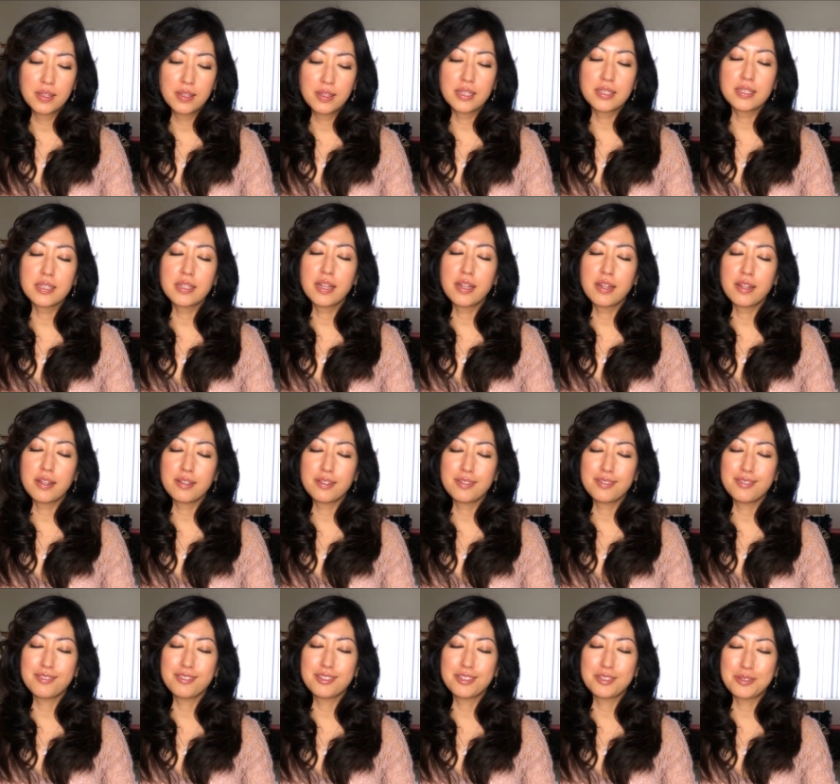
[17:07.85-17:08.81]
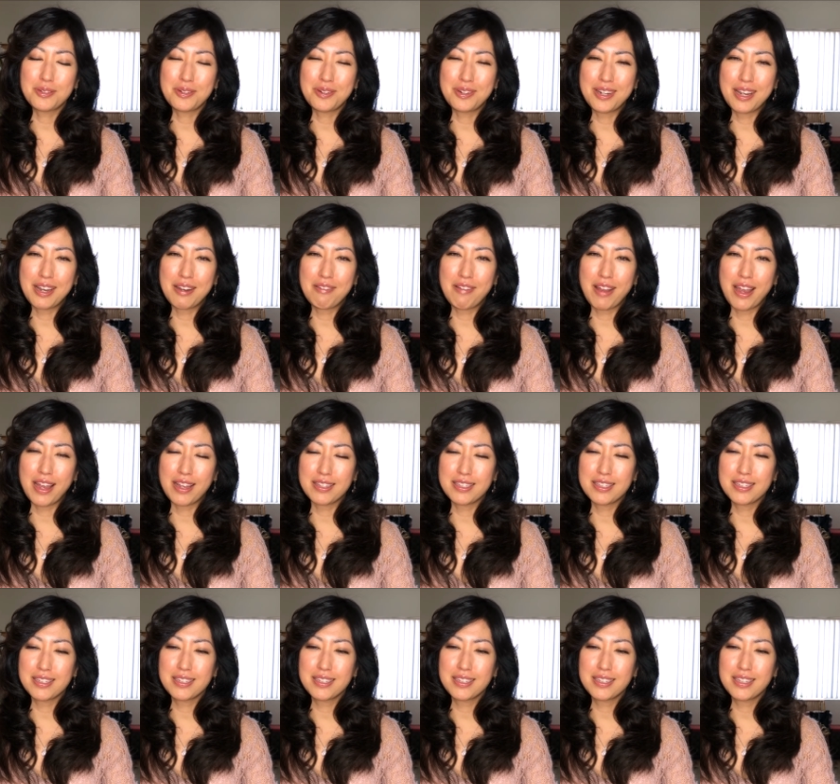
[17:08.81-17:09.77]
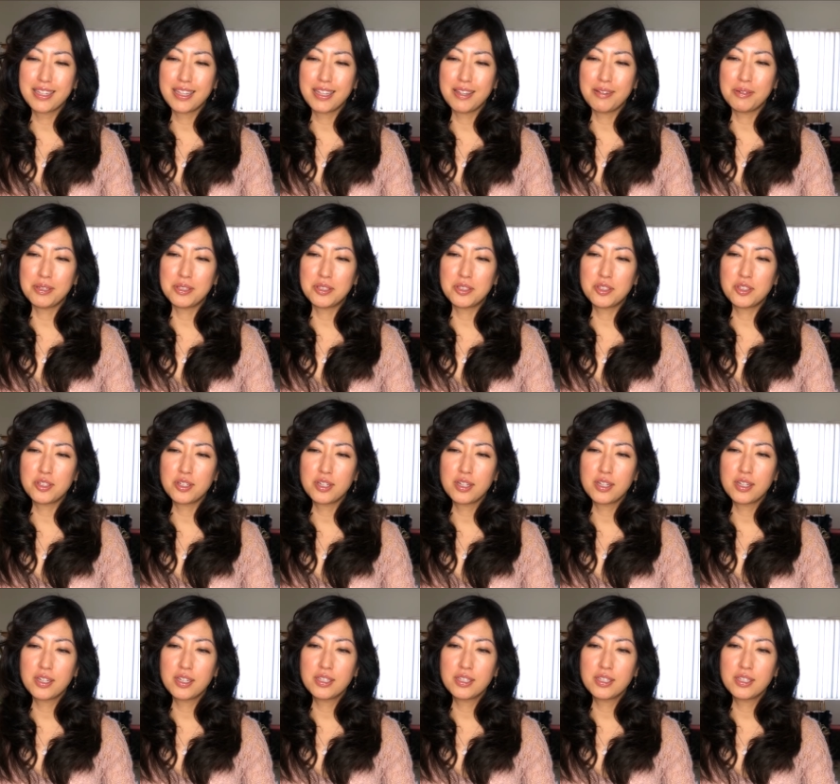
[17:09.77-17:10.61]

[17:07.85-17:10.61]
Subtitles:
That's another story I read, which